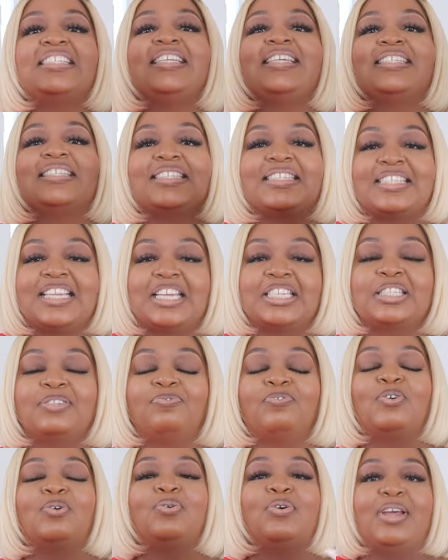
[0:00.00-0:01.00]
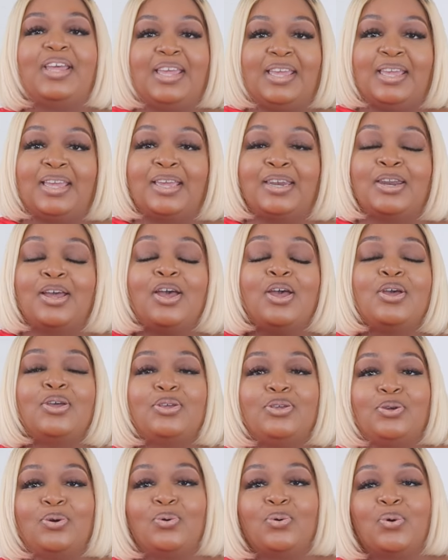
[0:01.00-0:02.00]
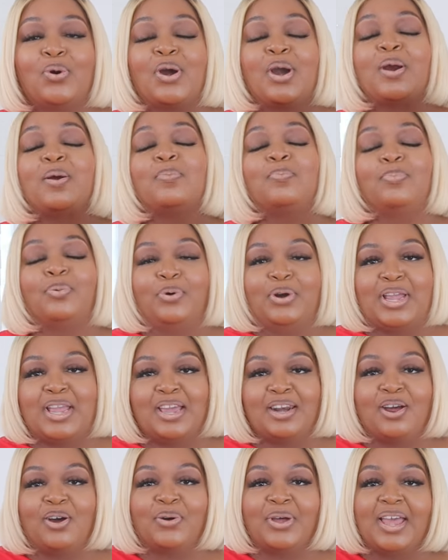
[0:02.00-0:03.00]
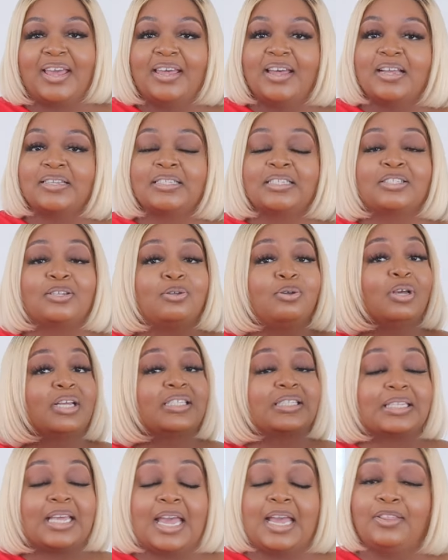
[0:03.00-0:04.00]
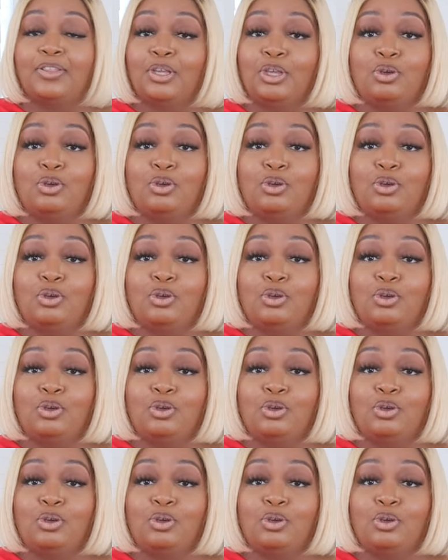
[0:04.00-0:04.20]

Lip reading: successful in your brand. Okay, cousin? So you can scan the